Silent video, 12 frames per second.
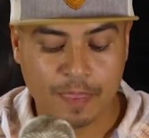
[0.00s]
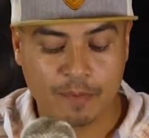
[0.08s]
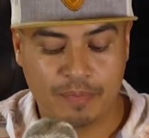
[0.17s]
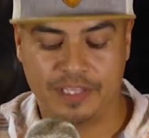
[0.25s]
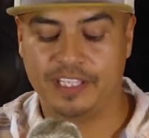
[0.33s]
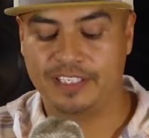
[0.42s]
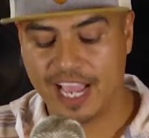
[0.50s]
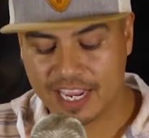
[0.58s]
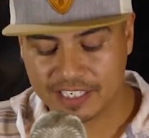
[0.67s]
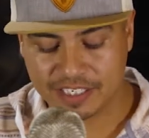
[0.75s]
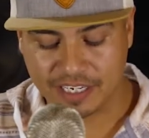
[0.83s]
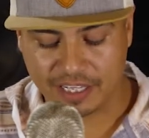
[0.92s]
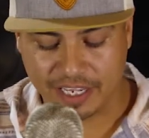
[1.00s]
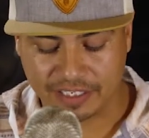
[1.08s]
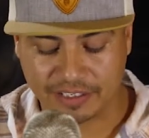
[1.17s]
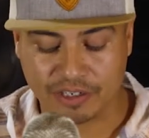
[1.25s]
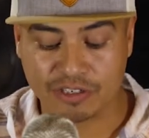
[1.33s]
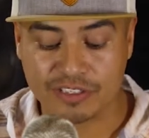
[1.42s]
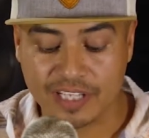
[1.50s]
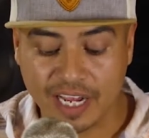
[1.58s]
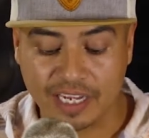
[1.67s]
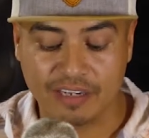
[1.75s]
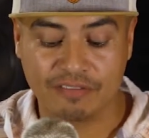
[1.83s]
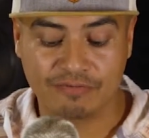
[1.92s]
But the tax collector,
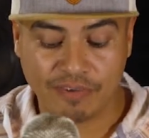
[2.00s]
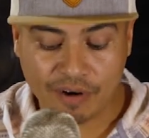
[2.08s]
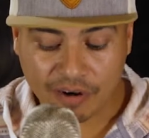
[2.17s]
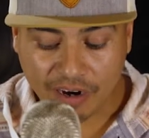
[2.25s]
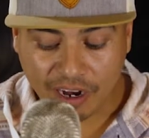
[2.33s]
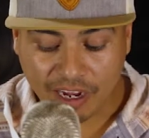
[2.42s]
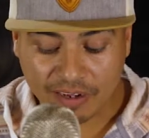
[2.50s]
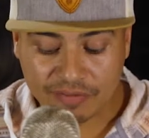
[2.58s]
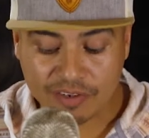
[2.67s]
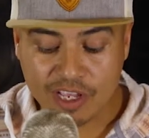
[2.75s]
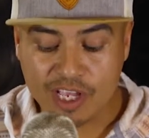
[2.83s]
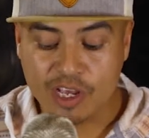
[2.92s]
standing far off,